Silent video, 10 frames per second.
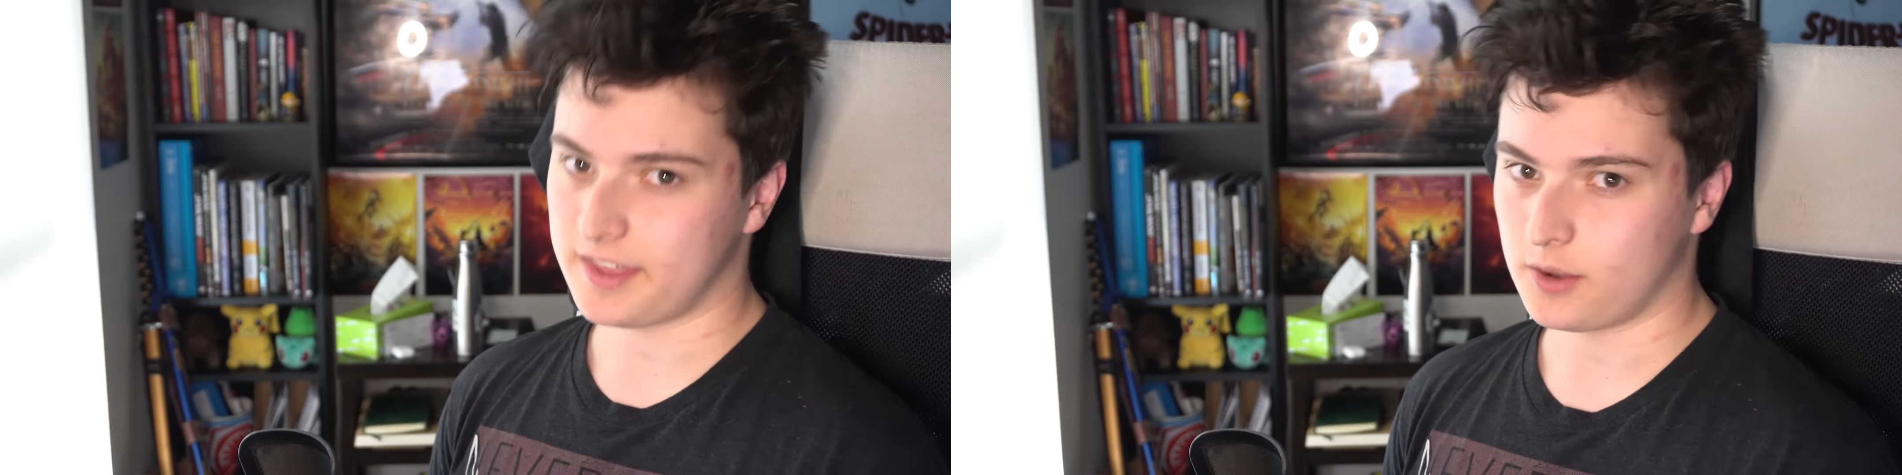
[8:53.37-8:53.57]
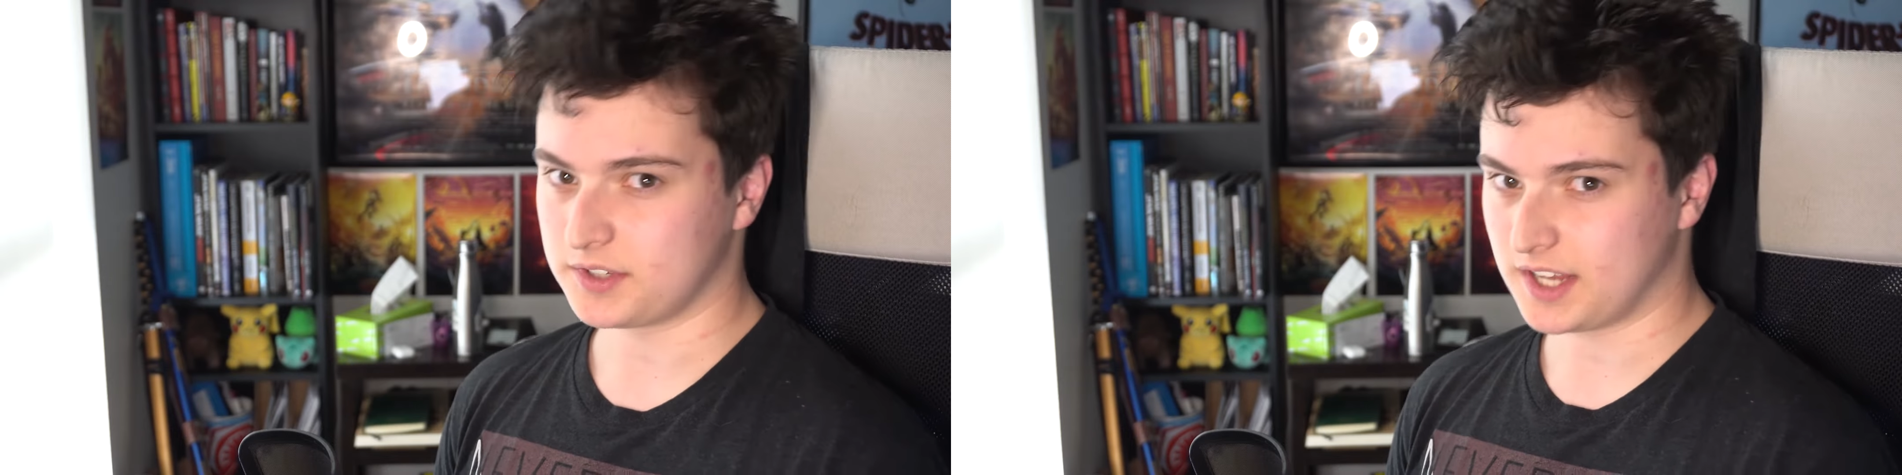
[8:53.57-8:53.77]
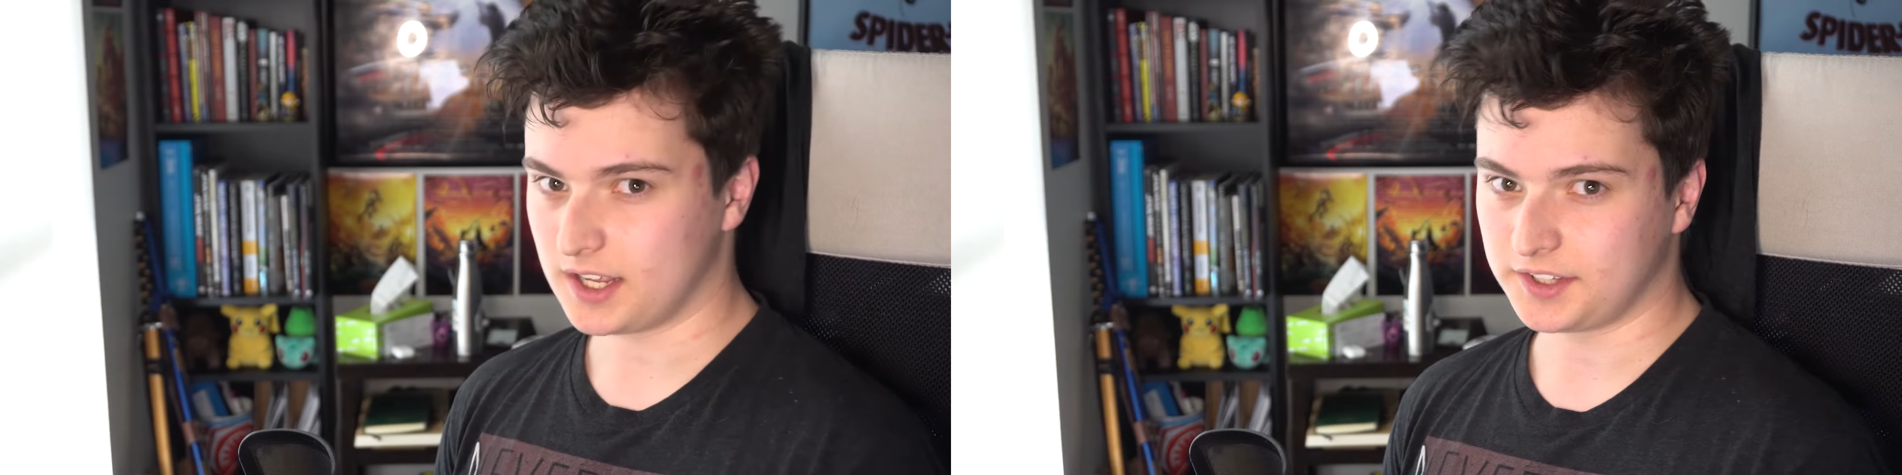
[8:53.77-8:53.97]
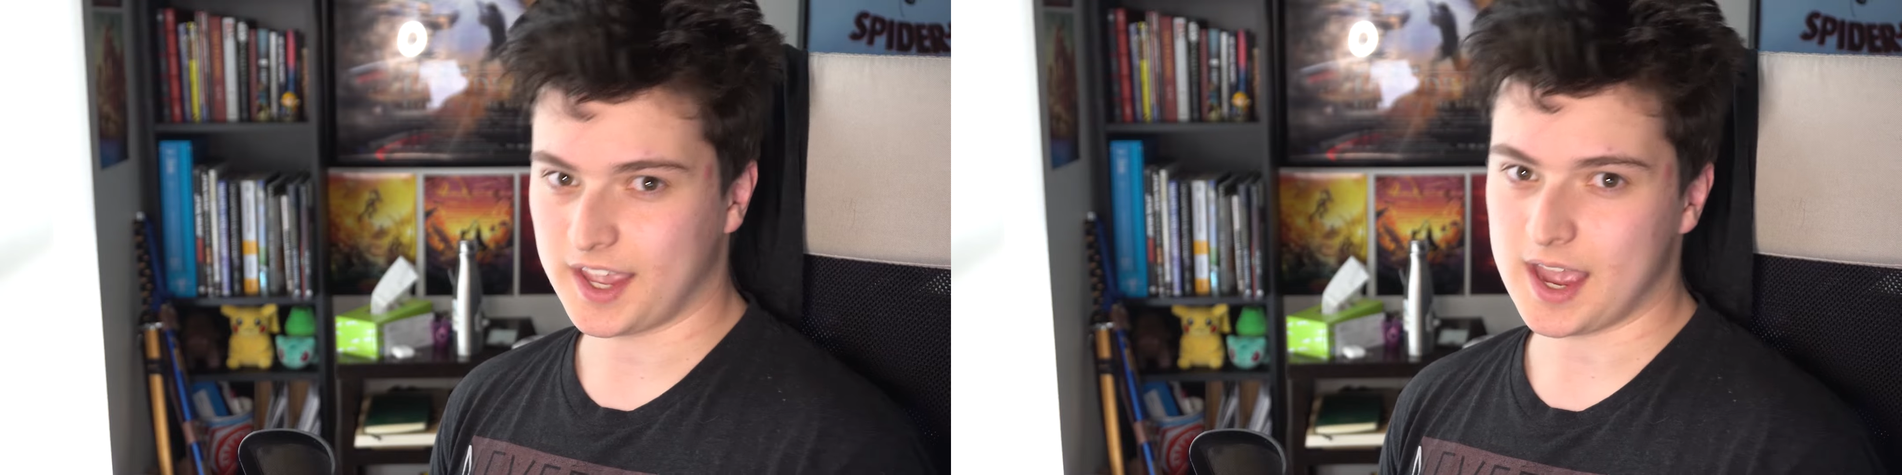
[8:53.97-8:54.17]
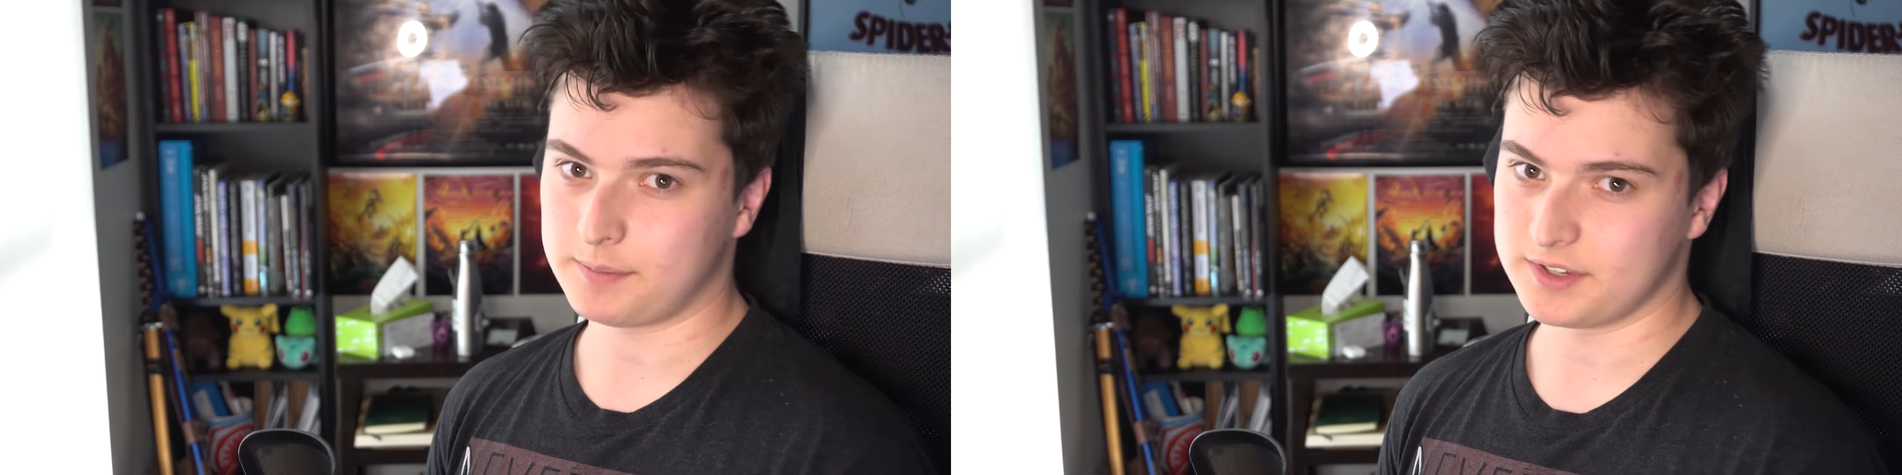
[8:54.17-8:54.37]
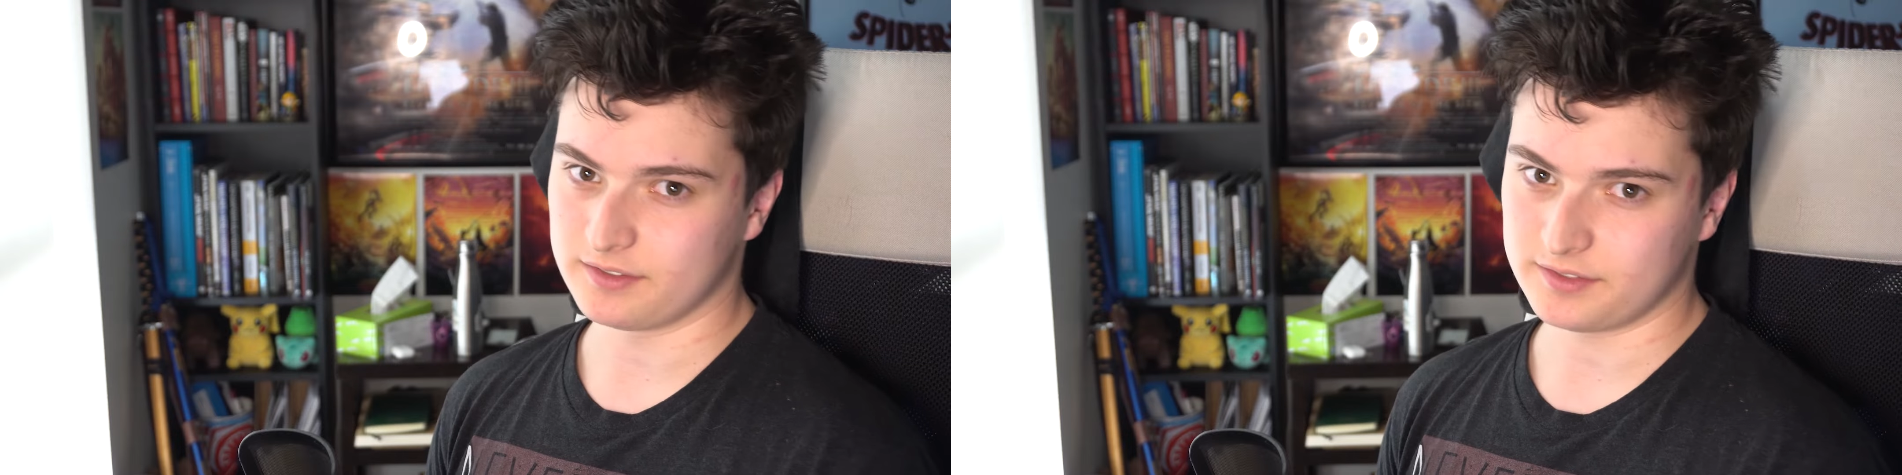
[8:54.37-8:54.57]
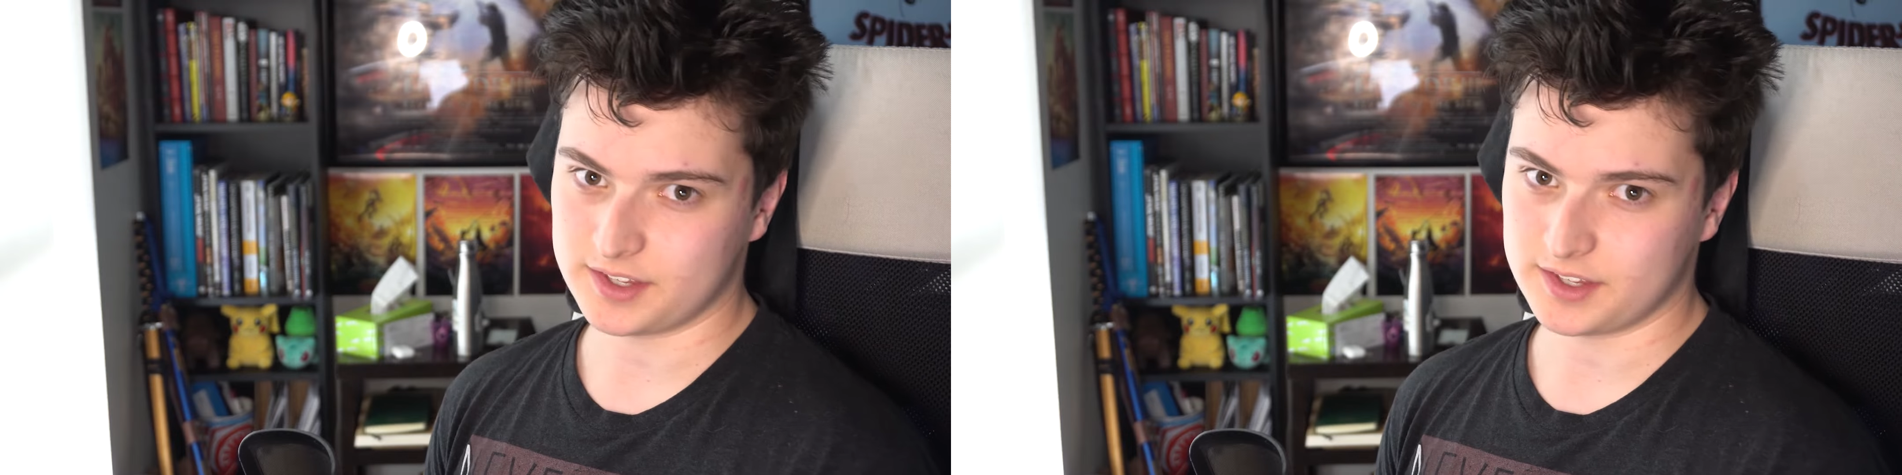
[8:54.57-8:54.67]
that was held captive.